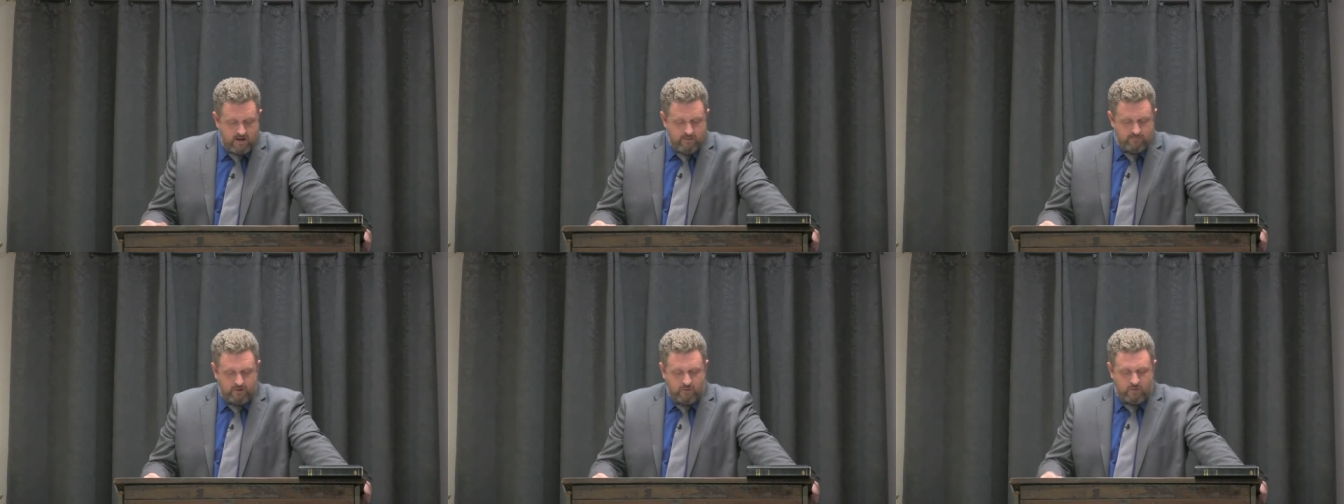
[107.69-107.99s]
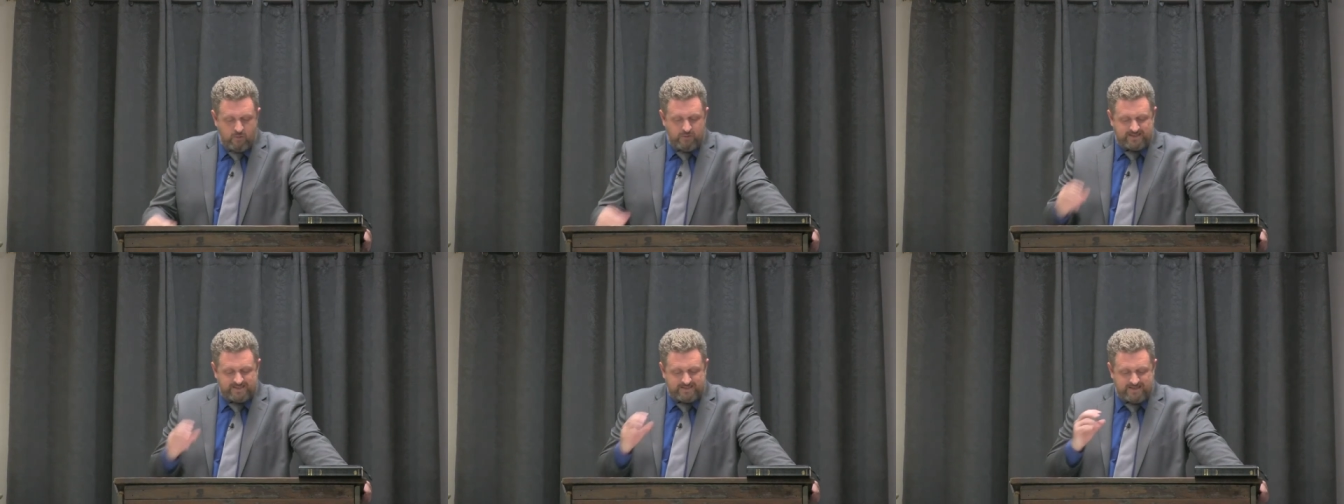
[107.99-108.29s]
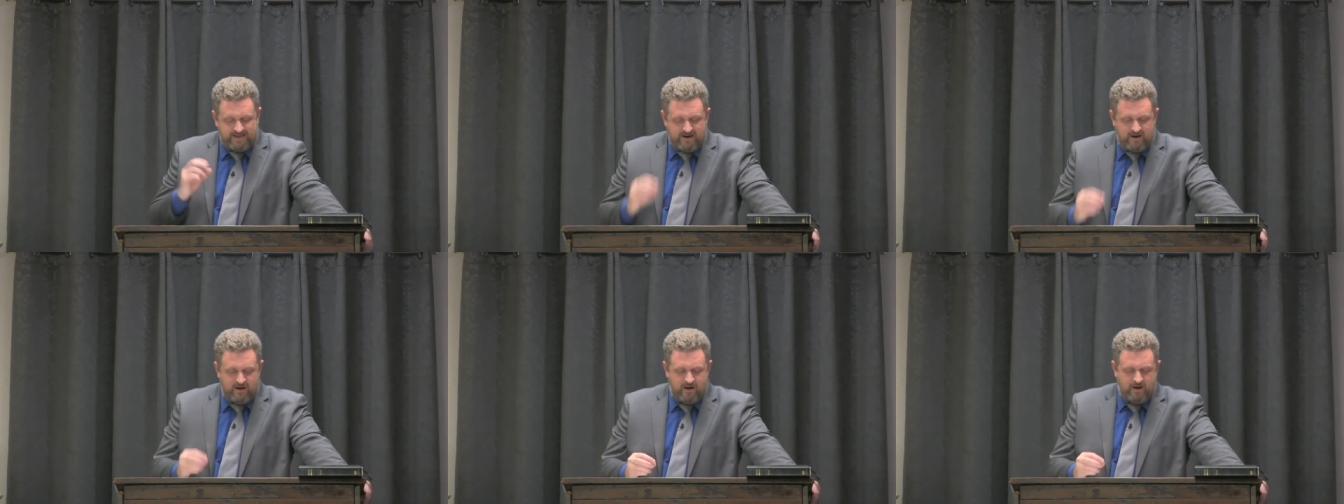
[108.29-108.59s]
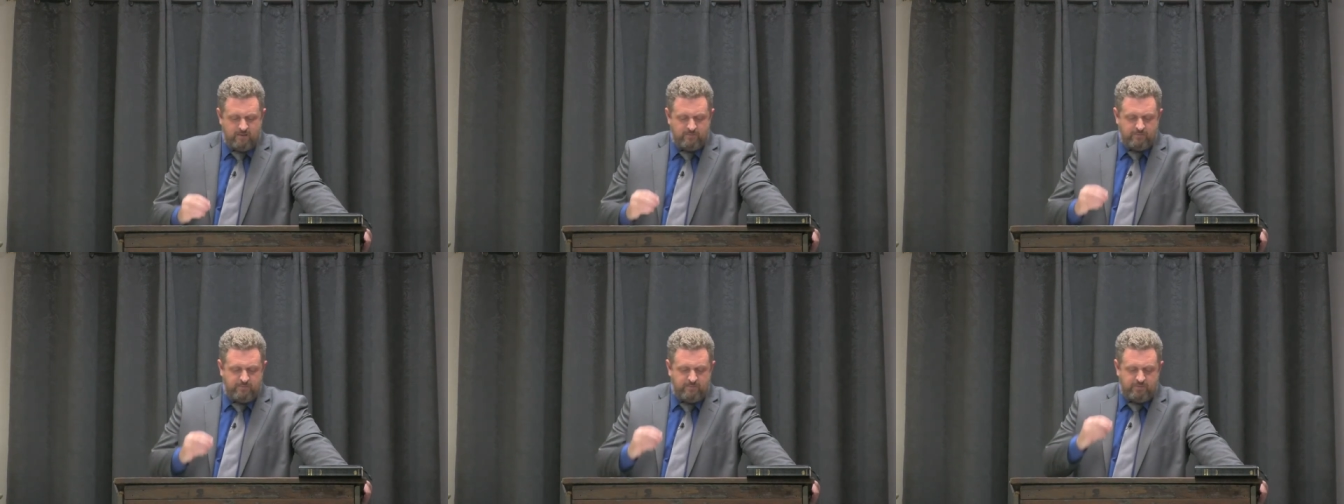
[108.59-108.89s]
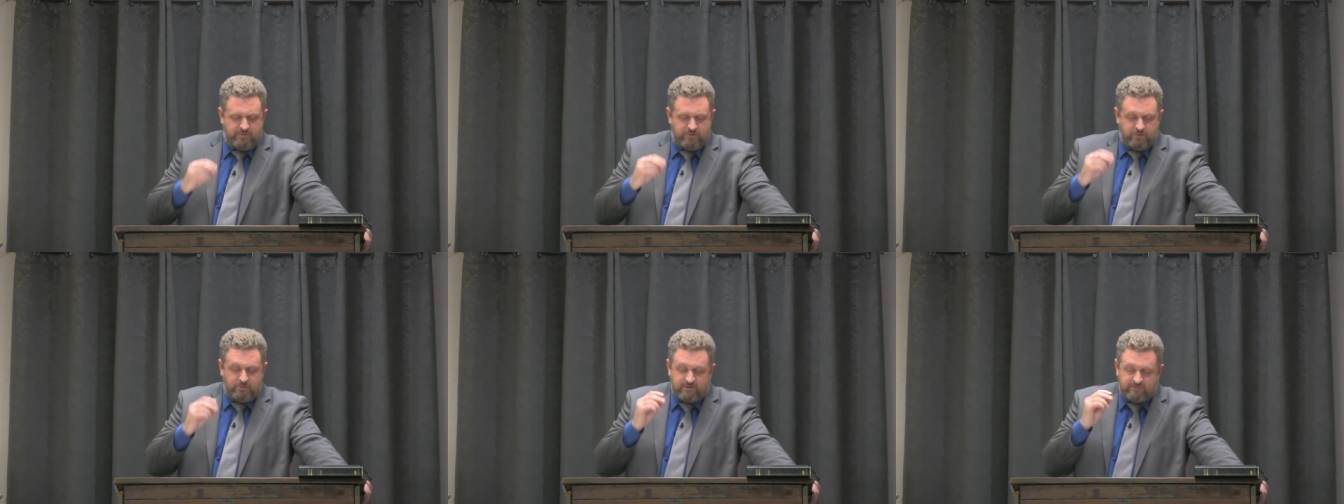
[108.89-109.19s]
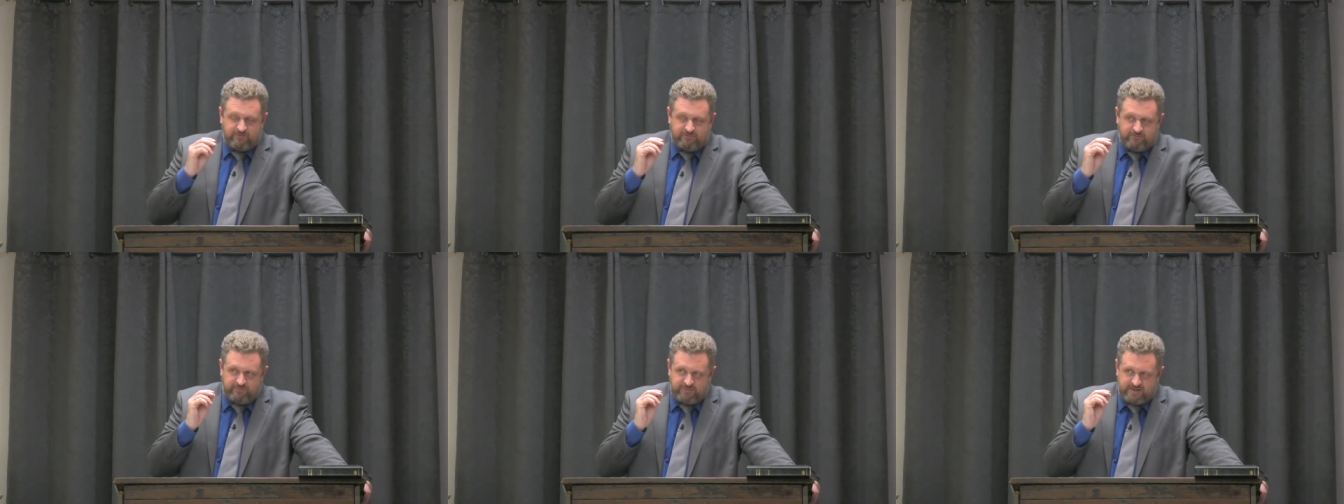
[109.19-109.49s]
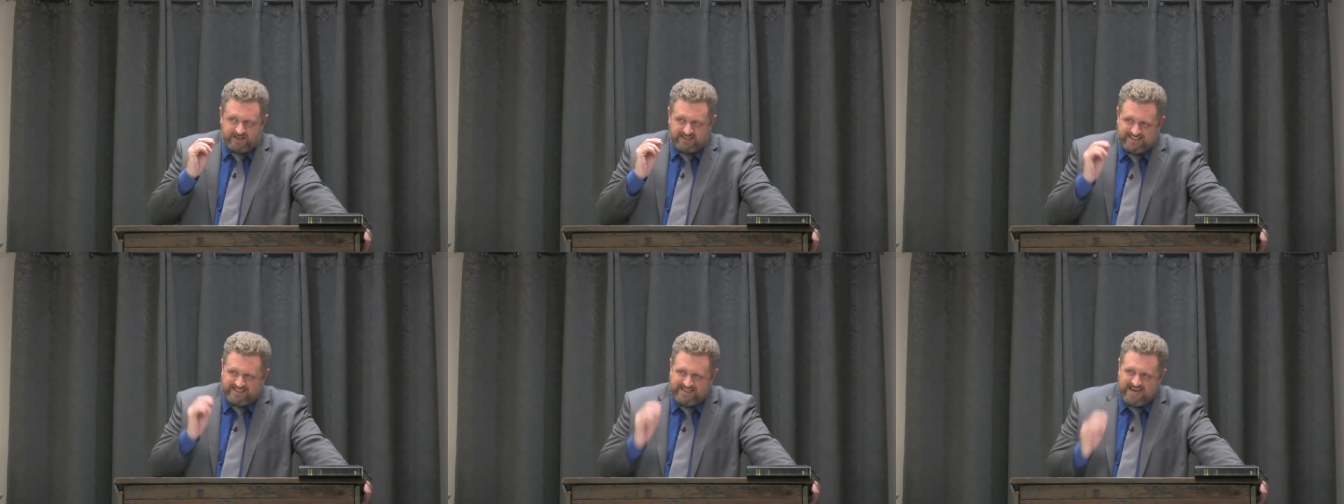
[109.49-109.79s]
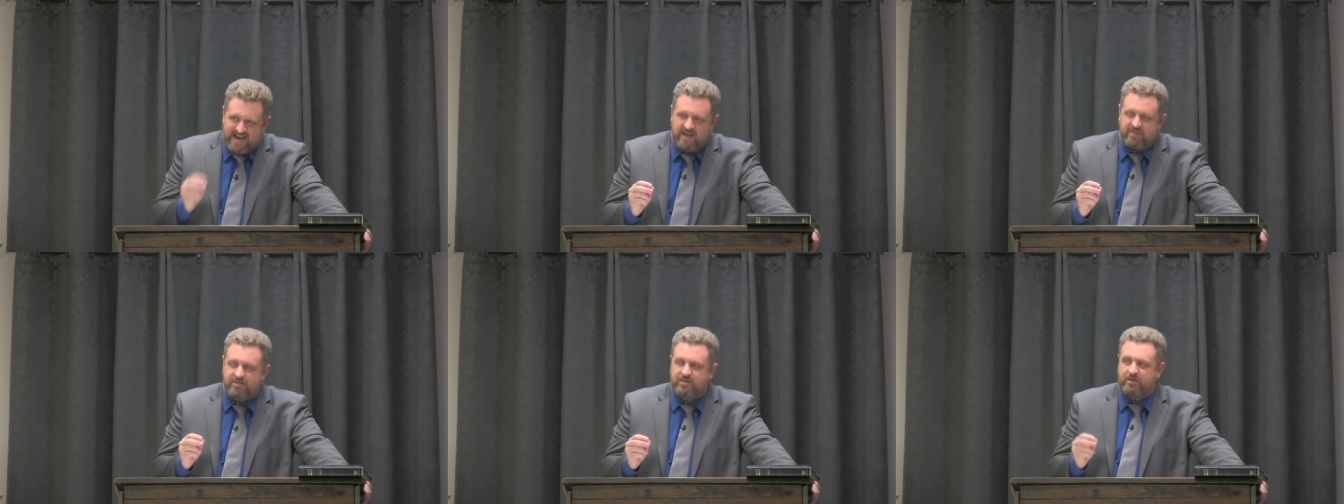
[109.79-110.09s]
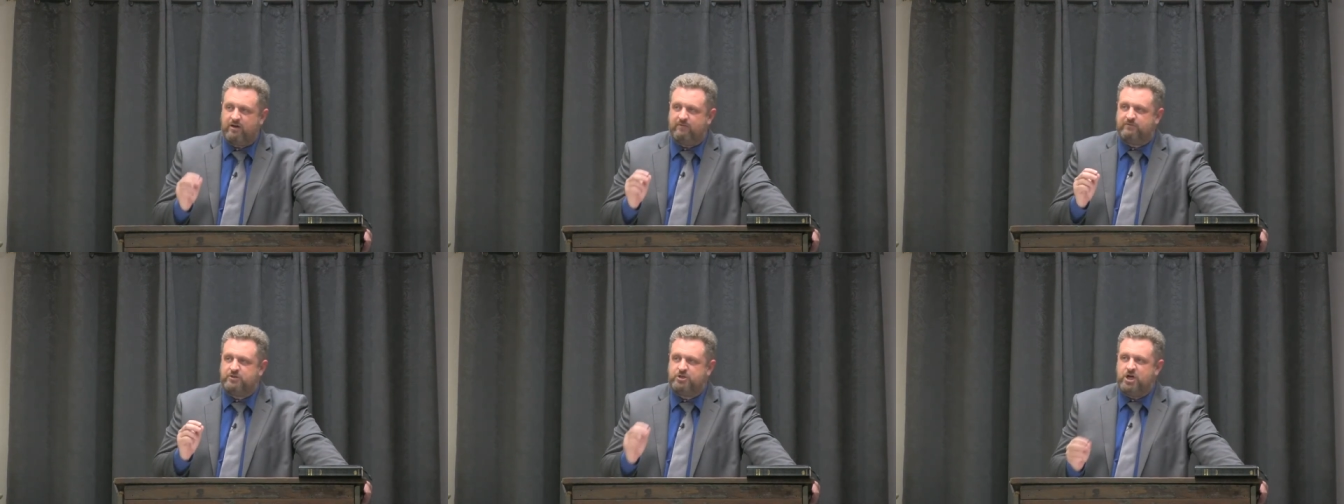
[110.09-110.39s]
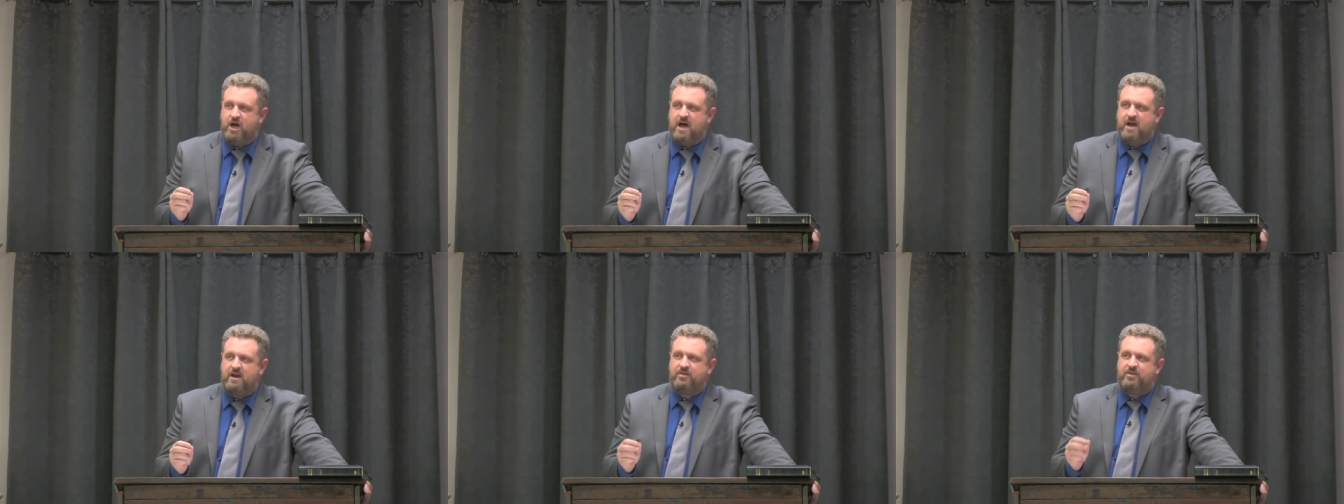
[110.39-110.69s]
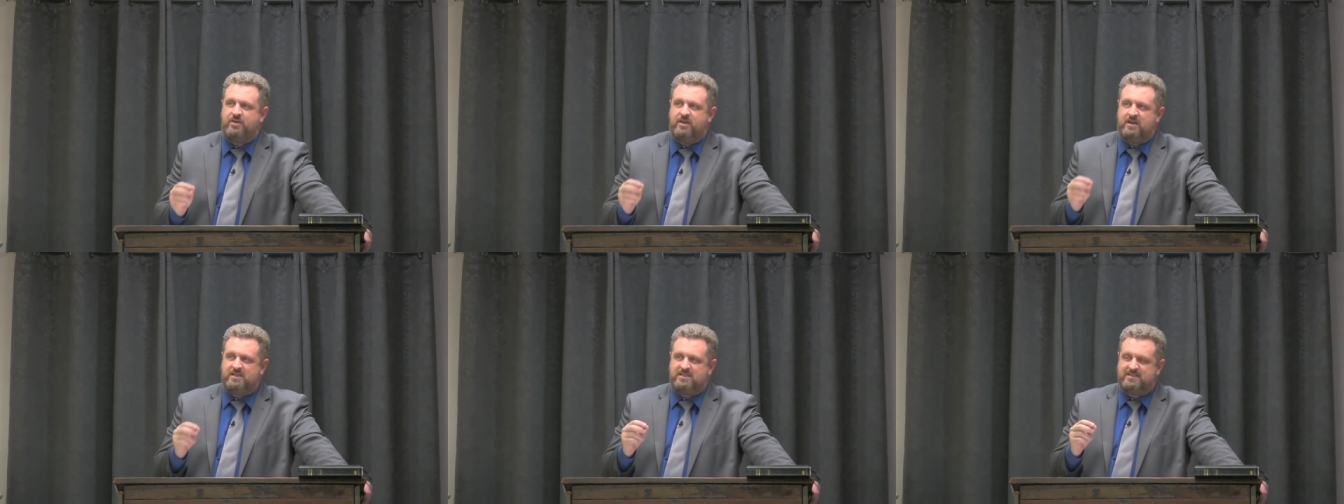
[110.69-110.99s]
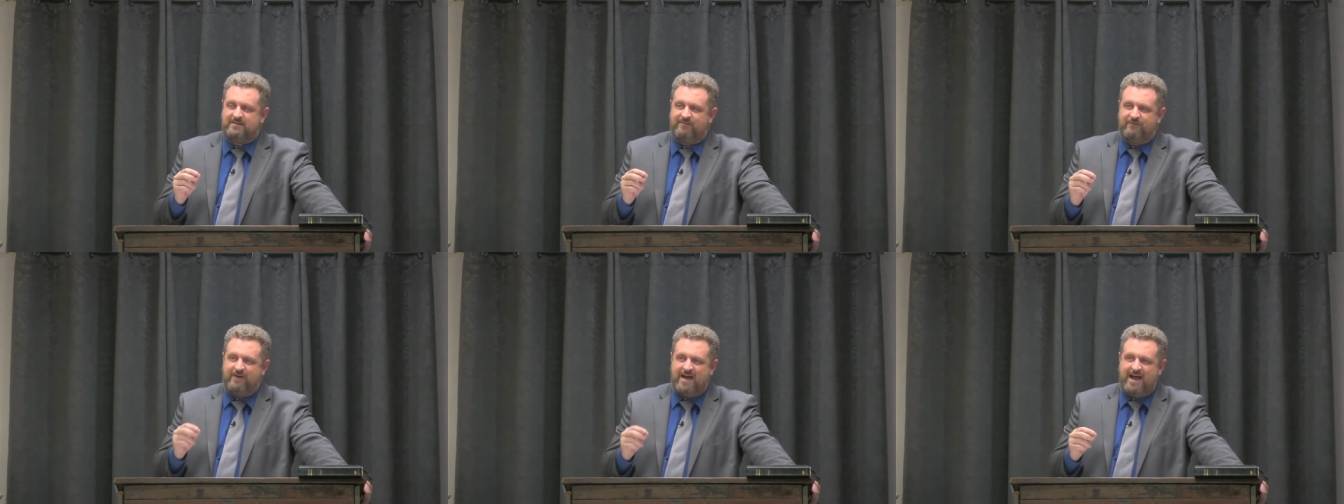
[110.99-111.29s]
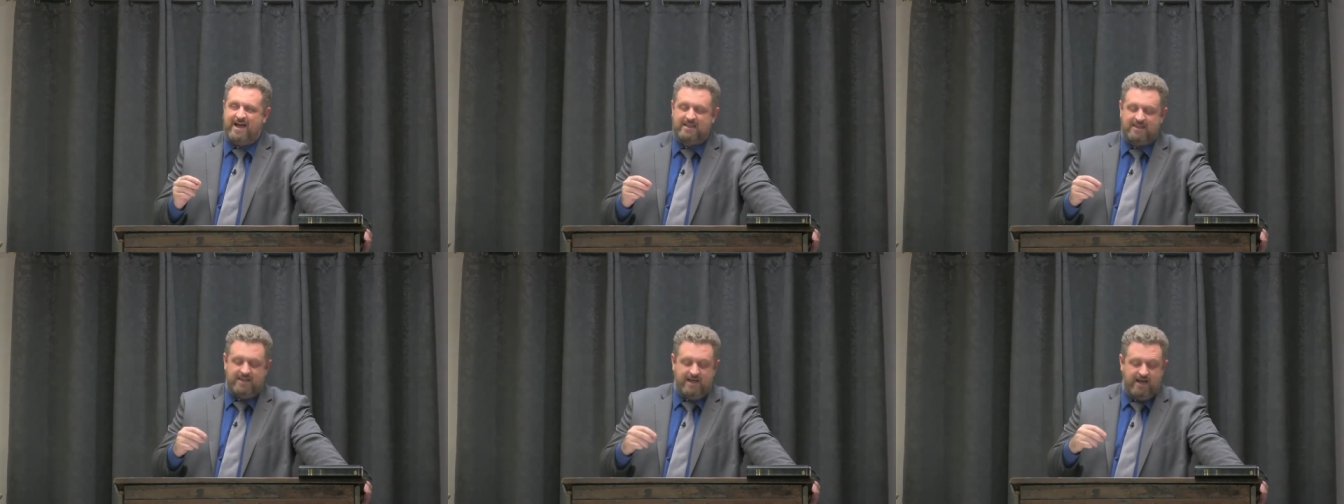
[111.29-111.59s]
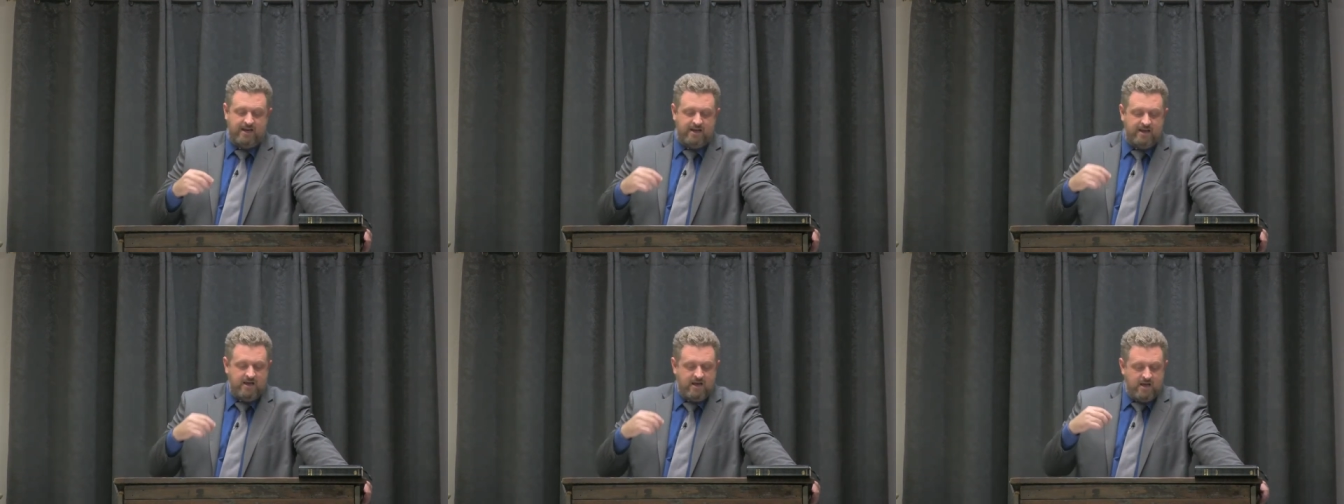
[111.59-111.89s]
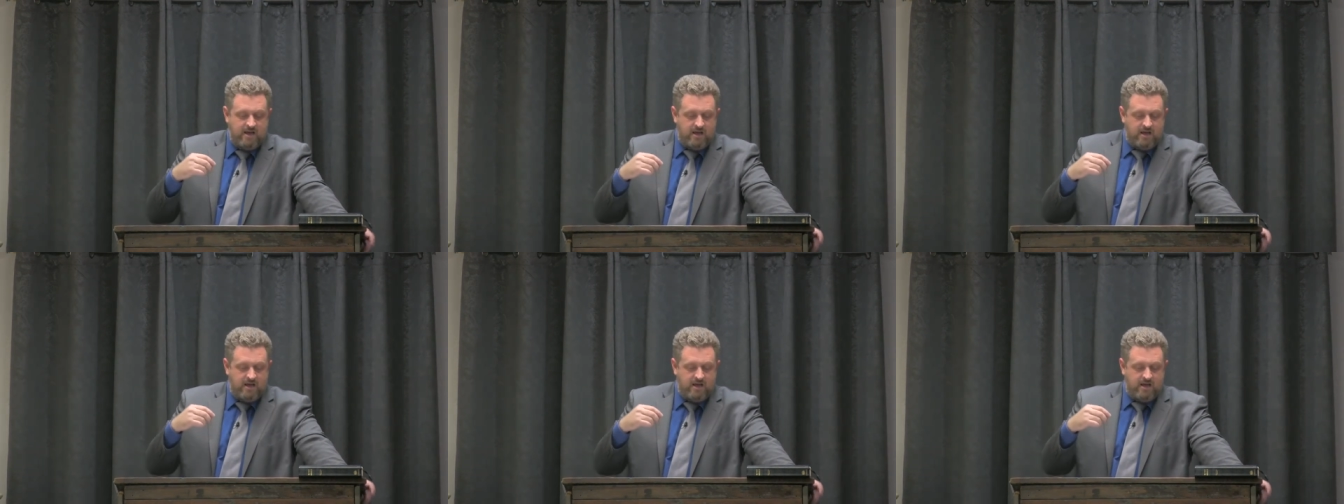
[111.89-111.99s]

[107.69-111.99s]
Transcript: But what we see here through the, the death of Jonathan is the fact that,